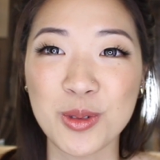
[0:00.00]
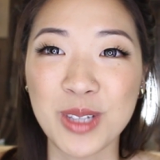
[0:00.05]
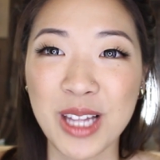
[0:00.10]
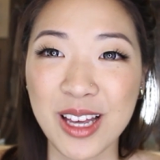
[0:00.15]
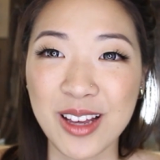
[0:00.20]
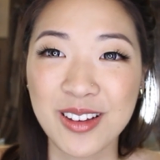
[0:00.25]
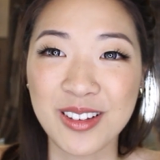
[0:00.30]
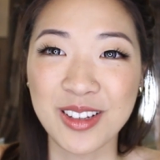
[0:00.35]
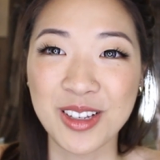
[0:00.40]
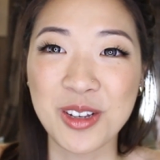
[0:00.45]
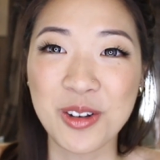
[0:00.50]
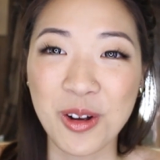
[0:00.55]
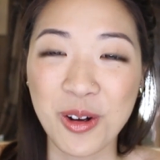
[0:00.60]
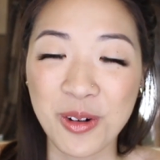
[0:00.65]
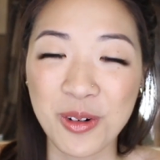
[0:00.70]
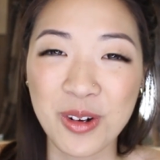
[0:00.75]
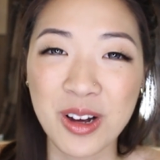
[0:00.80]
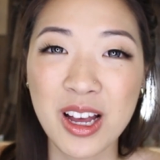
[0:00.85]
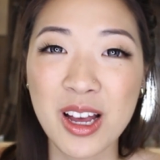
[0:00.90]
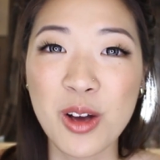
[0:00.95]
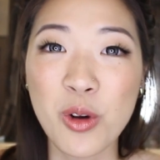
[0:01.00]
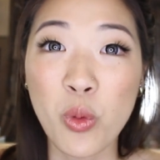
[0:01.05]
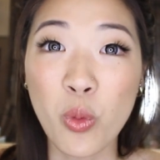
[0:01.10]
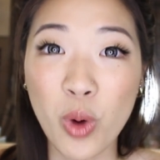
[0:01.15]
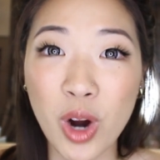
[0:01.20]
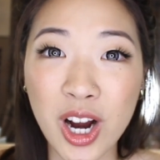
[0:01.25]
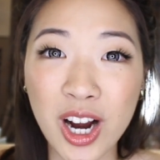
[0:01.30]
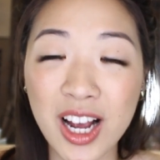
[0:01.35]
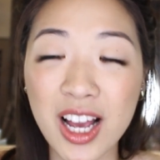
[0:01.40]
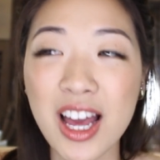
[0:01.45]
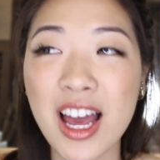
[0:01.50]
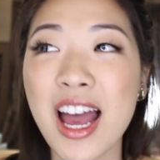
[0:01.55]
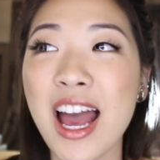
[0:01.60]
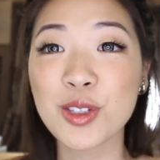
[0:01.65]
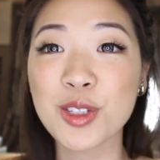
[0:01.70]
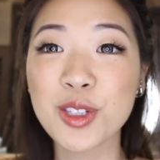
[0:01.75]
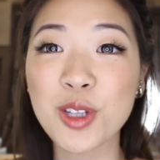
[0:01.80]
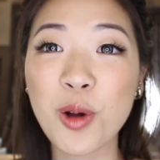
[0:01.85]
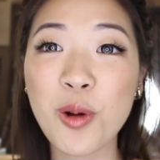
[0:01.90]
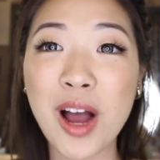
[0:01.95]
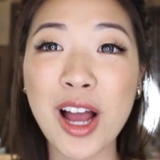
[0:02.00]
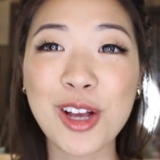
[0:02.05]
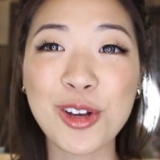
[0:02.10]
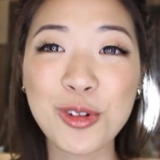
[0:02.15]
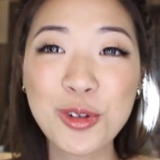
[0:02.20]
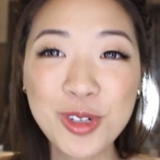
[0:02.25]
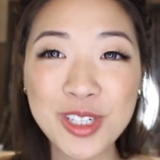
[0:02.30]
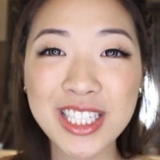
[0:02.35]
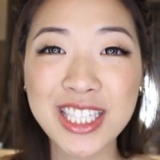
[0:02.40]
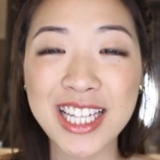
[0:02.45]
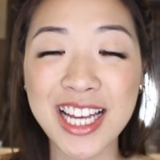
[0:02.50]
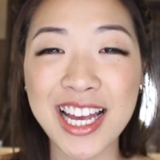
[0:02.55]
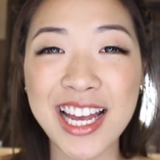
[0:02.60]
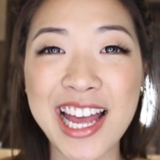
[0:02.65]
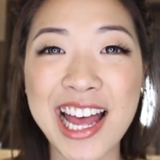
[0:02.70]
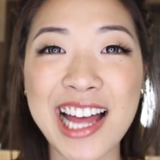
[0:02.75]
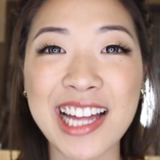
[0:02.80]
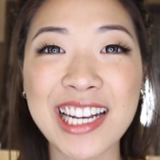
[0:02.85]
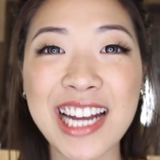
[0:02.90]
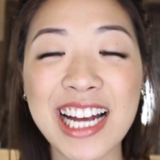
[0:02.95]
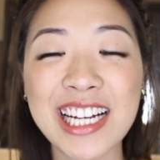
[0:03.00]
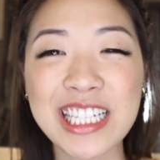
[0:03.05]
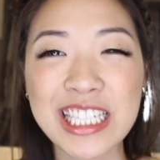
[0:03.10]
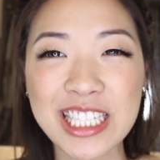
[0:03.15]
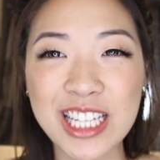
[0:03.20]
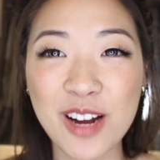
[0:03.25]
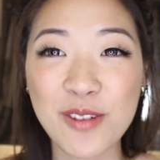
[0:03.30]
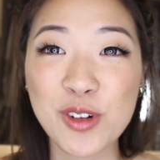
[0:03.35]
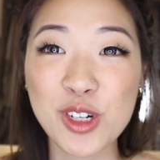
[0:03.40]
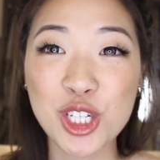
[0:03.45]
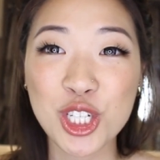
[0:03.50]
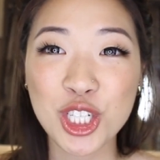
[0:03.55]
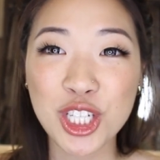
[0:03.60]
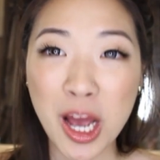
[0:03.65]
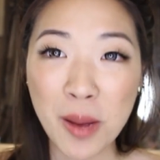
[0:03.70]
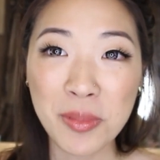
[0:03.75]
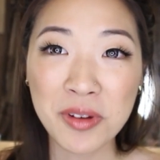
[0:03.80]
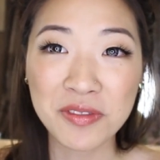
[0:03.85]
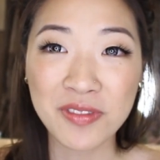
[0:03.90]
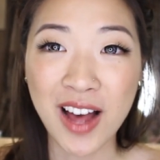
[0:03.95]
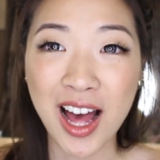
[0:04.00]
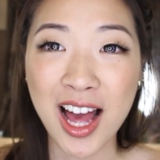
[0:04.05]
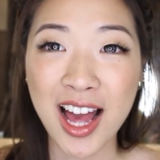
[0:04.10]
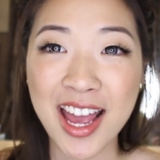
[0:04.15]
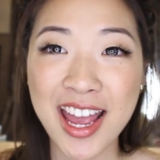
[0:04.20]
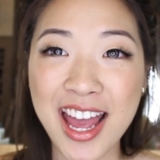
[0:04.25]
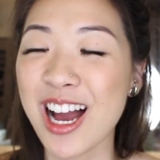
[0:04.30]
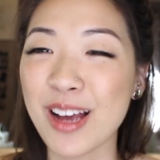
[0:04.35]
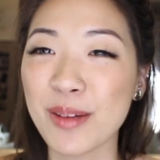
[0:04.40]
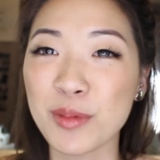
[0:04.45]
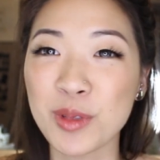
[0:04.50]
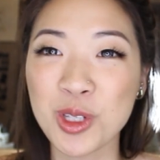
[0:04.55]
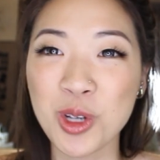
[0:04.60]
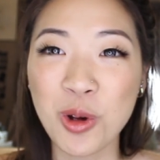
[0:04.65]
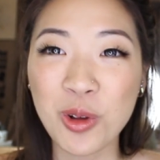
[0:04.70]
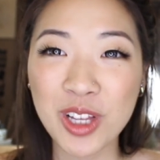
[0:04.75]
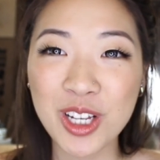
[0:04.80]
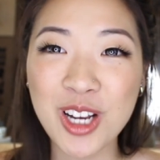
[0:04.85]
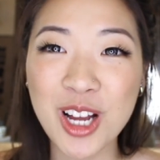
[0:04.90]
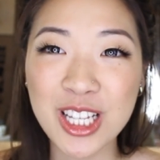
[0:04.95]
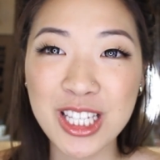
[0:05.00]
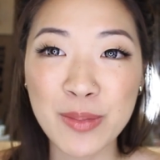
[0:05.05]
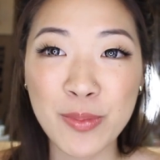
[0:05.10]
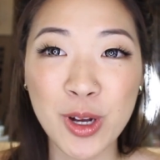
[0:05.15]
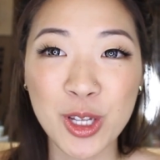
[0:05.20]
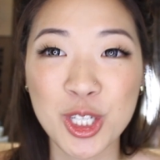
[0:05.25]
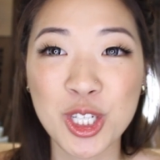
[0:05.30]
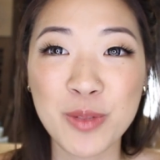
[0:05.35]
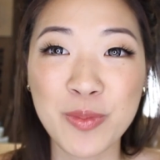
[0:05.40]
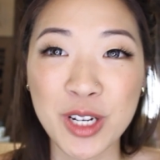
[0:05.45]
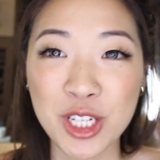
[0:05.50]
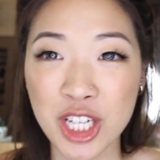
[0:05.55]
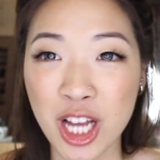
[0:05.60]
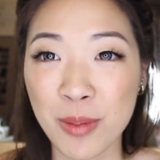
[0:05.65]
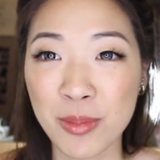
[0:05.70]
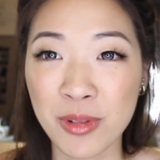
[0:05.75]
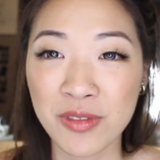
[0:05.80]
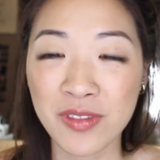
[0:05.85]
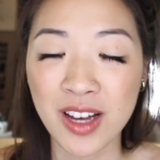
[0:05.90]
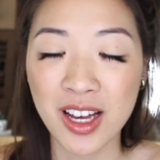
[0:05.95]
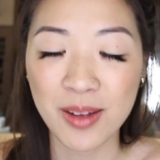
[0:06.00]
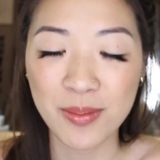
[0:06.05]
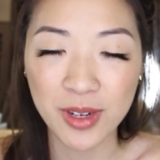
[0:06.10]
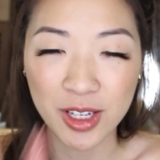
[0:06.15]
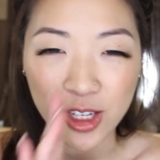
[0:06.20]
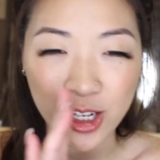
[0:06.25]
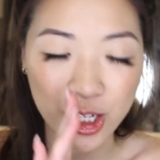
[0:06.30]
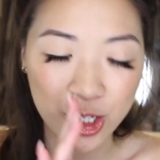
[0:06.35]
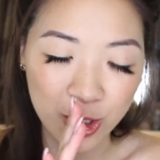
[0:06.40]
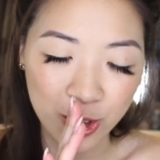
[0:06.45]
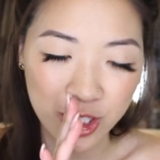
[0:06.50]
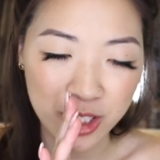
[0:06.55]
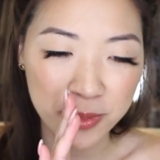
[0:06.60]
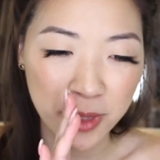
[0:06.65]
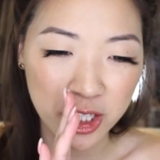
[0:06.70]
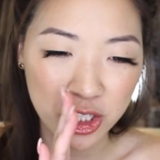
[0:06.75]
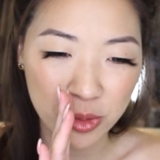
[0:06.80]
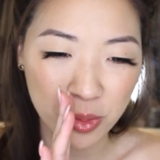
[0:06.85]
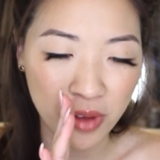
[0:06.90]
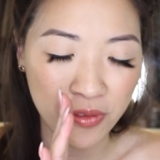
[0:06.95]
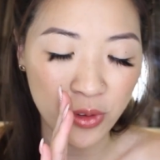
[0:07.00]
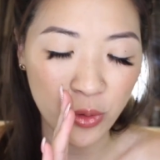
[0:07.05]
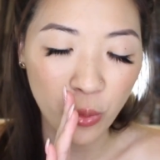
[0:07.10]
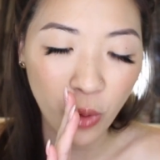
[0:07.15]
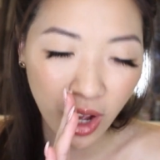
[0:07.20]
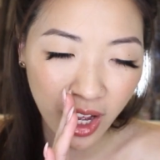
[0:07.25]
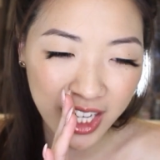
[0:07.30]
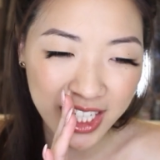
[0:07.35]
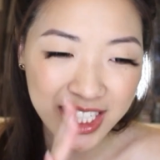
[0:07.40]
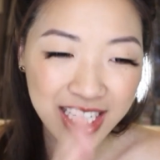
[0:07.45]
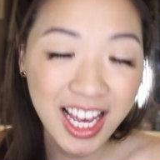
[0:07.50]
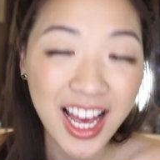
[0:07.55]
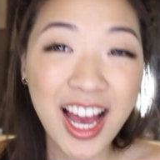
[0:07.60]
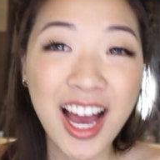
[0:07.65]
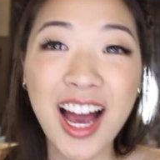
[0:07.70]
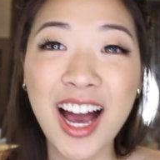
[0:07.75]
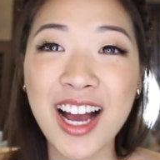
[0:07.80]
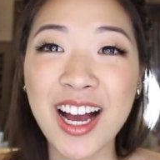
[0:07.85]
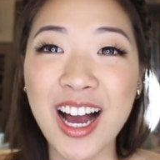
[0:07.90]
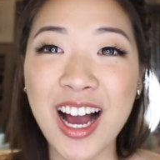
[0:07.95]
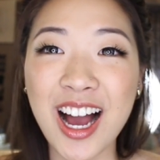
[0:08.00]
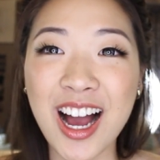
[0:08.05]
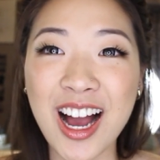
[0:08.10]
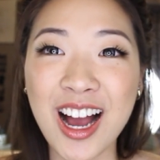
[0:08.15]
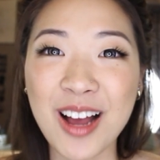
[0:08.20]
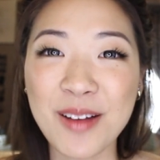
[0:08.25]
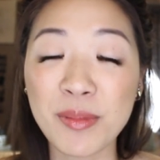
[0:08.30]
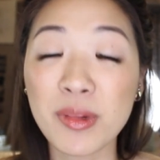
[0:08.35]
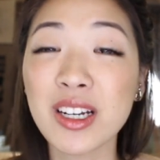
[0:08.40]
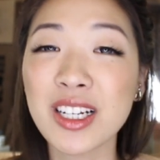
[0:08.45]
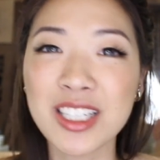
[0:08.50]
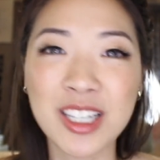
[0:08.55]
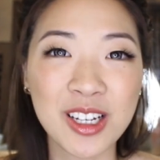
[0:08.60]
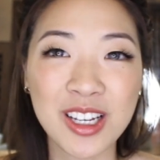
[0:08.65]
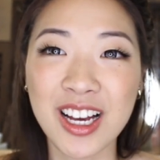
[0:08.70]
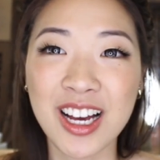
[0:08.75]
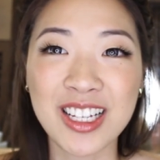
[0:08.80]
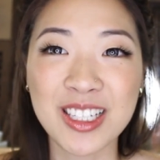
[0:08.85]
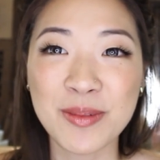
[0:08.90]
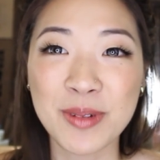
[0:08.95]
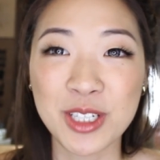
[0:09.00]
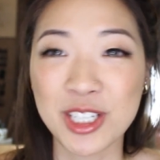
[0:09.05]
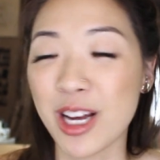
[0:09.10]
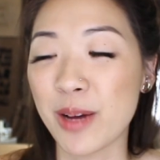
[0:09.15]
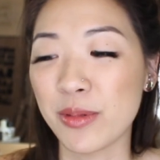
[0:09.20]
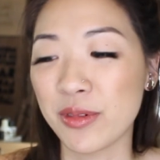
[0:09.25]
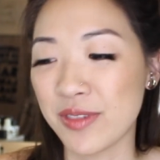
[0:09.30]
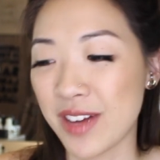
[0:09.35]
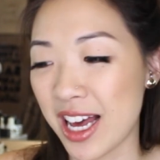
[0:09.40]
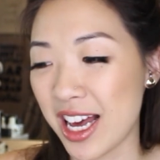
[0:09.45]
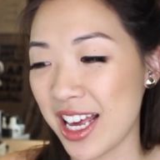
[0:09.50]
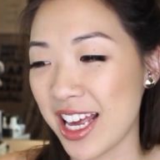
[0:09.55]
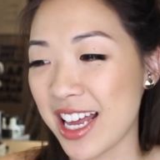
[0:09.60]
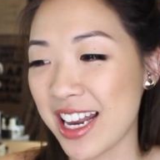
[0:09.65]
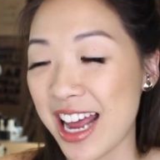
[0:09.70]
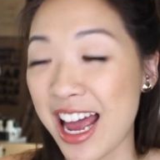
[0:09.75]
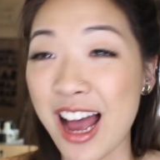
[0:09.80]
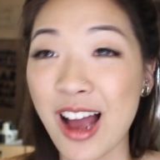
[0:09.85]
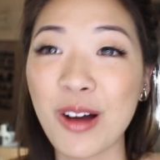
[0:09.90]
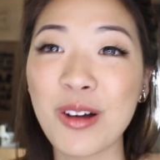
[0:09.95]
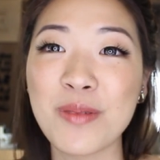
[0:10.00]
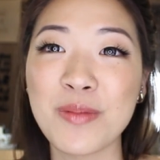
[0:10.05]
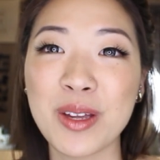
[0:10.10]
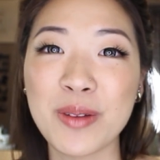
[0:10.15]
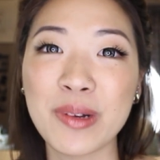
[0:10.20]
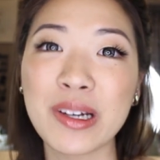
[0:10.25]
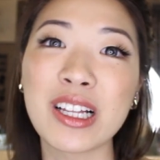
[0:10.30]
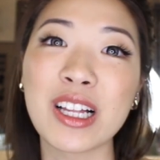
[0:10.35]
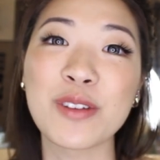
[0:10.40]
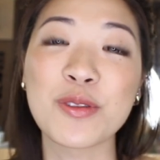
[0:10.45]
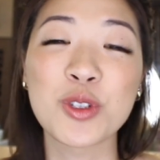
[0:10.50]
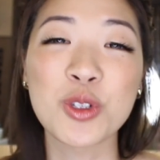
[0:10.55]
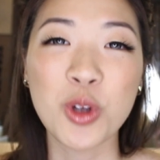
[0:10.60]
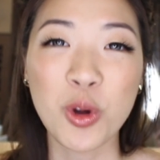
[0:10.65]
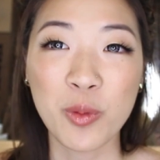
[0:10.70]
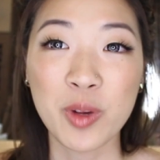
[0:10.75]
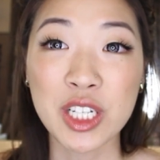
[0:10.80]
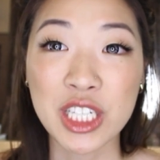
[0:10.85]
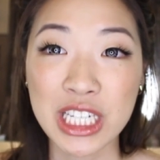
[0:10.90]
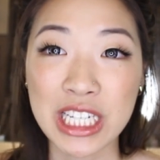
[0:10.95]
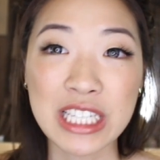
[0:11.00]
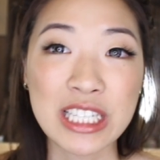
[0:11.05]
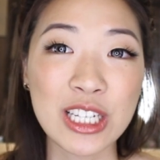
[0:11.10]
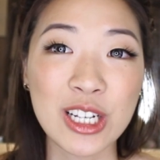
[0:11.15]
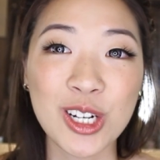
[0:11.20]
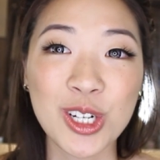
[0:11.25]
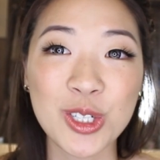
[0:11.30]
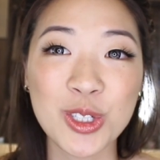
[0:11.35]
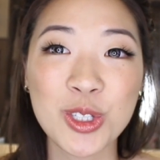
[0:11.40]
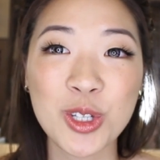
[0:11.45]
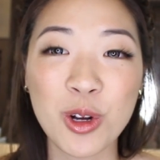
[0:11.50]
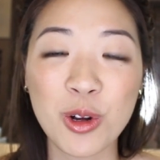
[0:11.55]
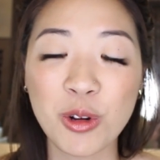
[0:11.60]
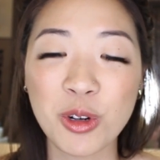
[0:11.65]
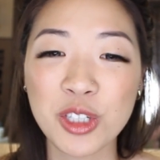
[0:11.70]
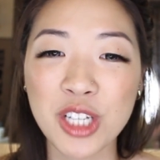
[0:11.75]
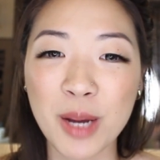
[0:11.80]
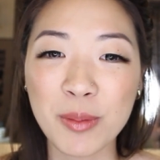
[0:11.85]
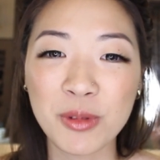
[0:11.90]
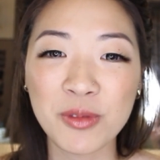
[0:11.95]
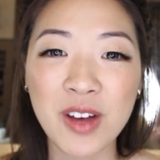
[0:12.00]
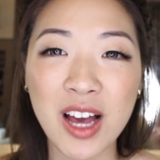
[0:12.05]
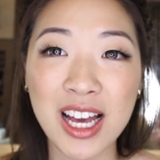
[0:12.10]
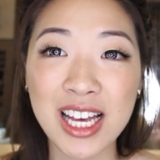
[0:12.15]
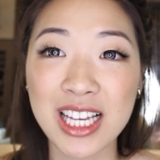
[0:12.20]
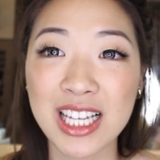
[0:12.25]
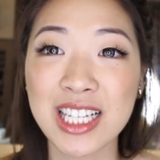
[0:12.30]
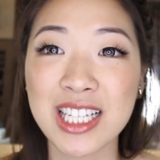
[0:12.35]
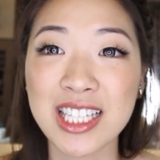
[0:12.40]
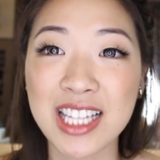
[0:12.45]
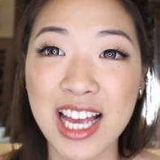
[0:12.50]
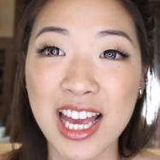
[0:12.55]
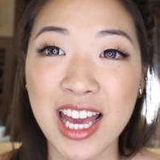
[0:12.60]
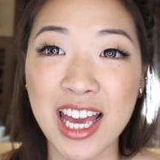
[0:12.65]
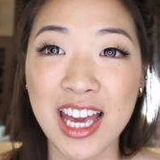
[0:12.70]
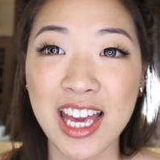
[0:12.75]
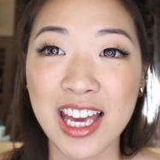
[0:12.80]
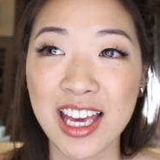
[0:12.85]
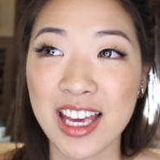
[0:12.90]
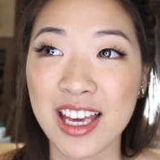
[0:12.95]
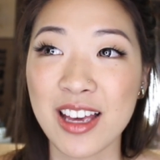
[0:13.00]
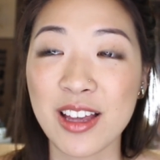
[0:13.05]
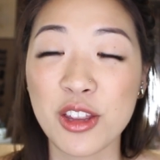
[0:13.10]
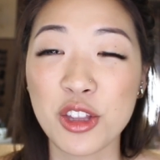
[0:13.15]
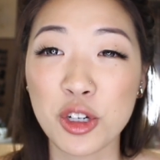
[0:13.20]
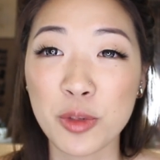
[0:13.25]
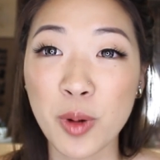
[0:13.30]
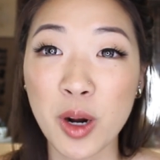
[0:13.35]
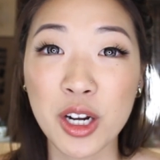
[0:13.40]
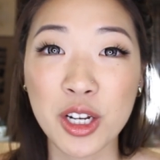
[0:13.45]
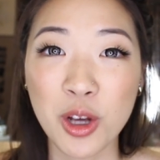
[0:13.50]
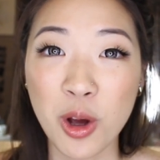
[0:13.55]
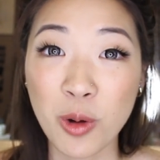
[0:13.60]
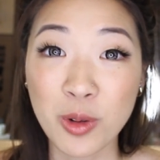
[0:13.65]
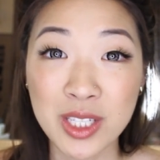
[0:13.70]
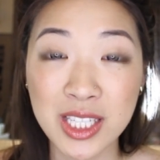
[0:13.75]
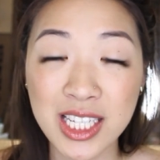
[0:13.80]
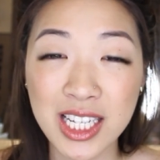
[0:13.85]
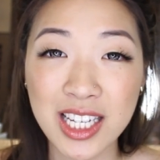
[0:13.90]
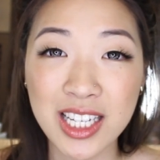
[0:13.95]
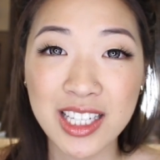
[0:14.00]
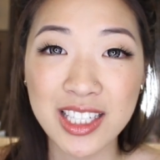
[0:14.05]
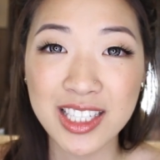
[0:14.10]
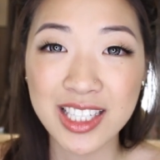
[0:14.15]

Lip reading: to, like, you know, work? So I googled it and I discovered Shopify. I'm totally not sponsored by Shopify, but you could totally sponsor me if you want. I'm going to tell you guys about Shopify and how it made my life so much easier. So Shopify is a third-party hosting